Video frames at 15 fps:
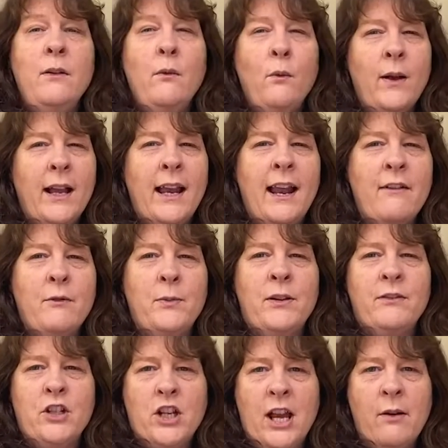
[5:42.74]
we're going to have a bit of
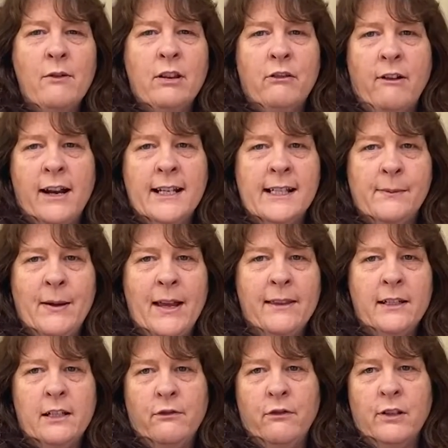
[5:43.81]
a chat with Grace about the
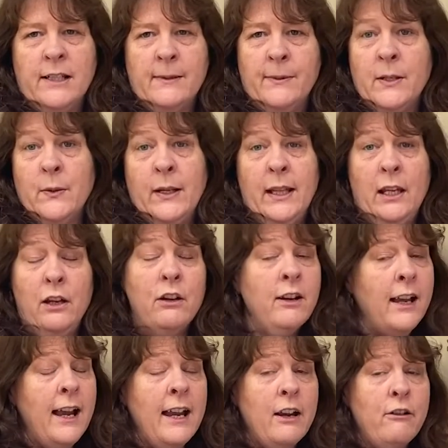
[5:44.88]
difference between the
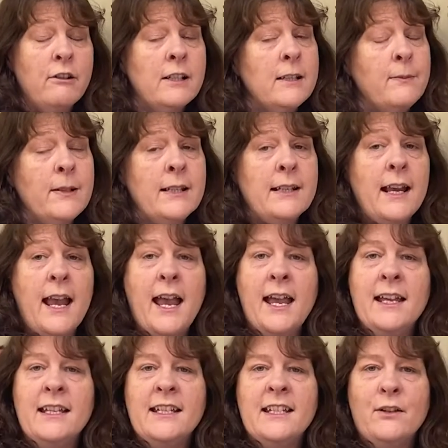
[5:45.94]
UK Christmas
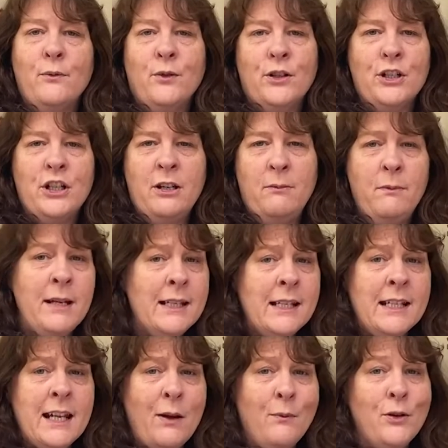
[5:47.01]
and what she
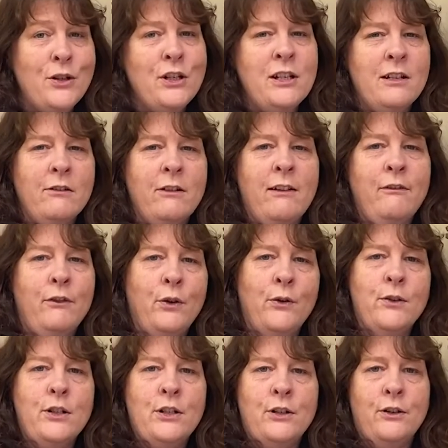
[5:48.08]
missed and what she's looking
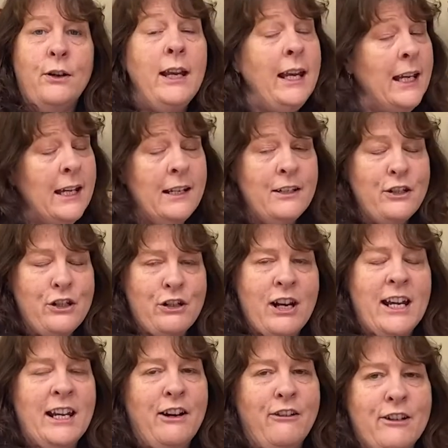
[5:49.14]
forward to in an
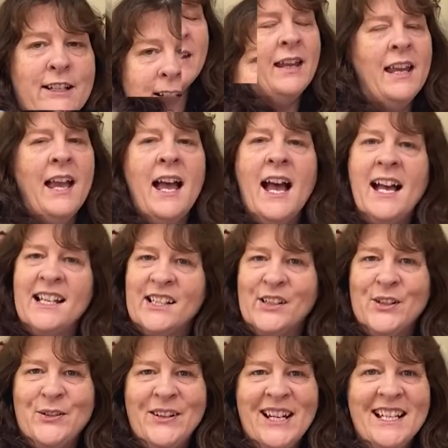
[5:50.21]
Australian Christmas. As
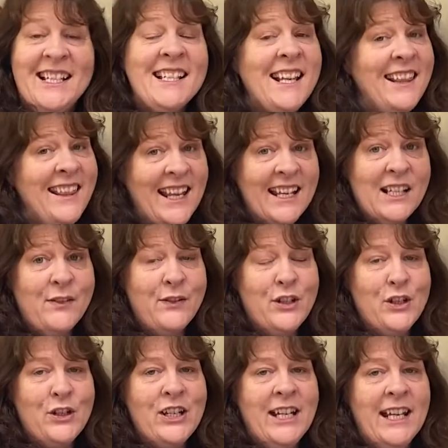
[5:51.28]
always, thanks for
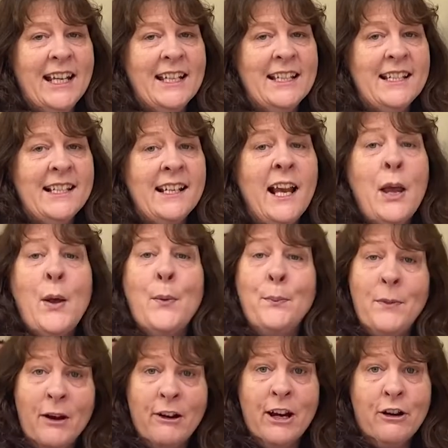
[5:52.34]
joining us.
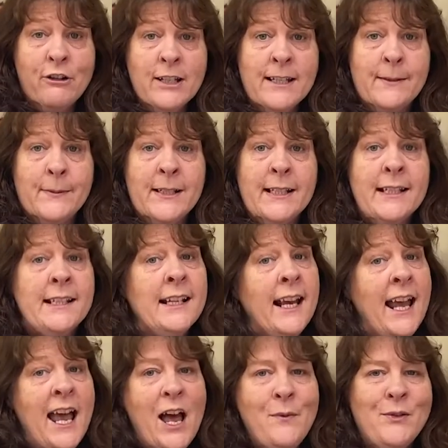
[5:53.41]
Merry Christmas,
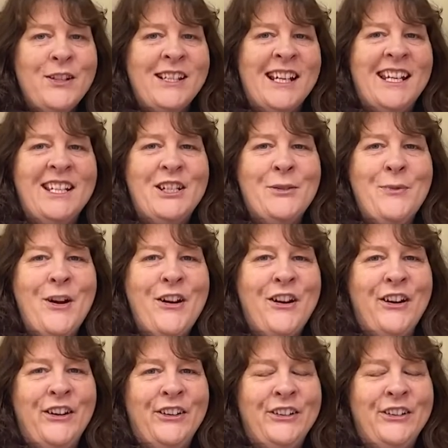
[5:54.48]
and we'll see you tomorrow.